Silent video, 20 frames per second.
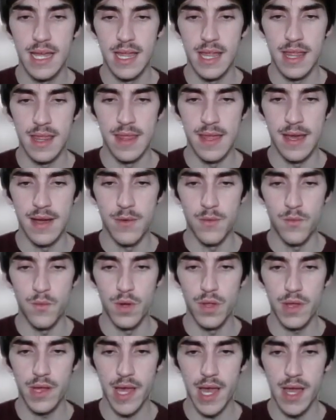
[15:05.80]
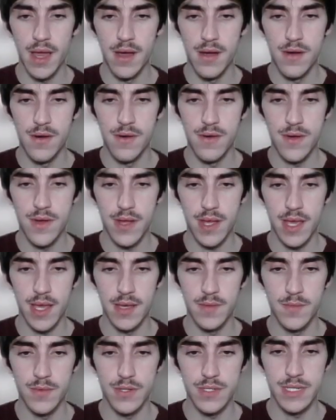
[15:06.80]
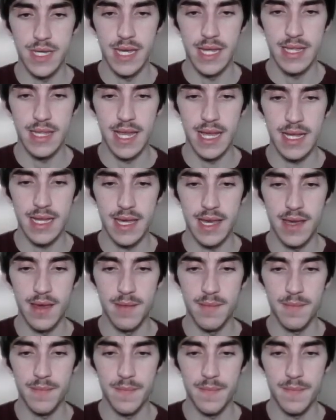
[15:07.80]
That will KO, and we'll take that game.